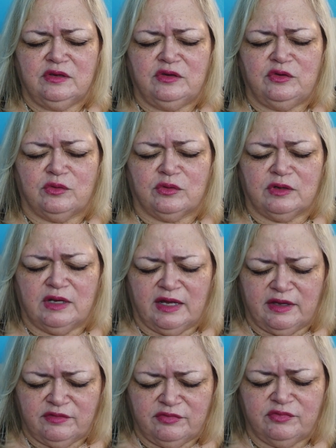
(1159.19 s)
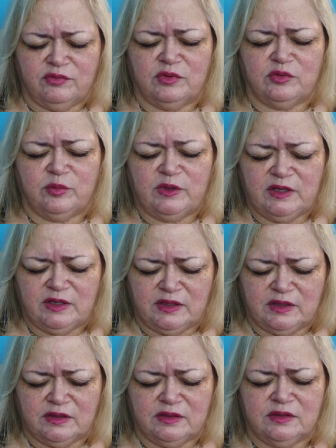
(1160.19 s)
your life will
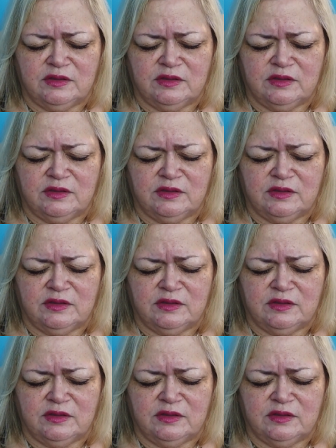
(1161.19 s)
be.